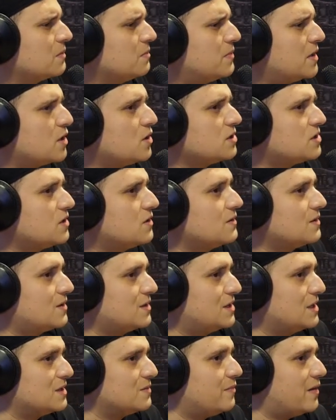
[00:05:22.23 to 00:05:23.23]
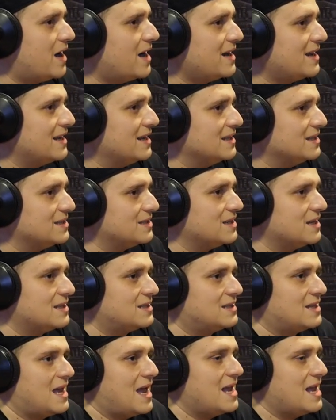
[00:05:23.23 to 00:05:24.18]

But also because his body is just